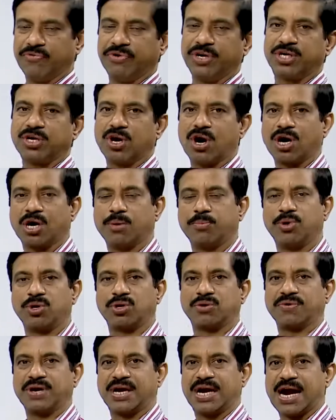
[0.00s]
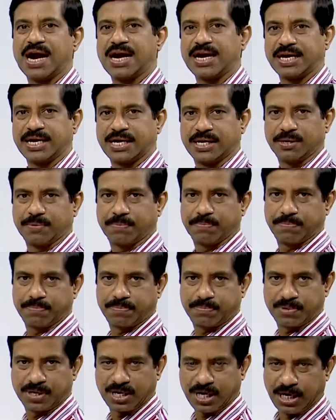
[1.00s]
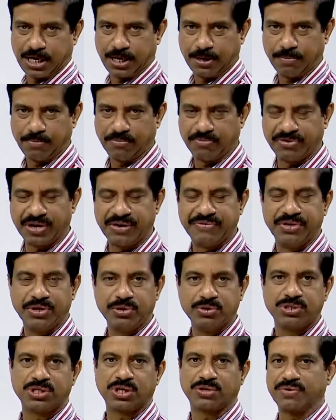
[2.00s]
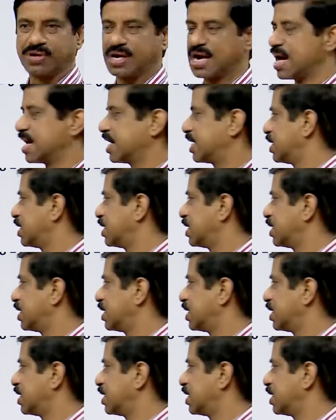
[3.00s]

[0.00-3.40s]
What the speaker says: we talk about quadratic term, when we use the quadratic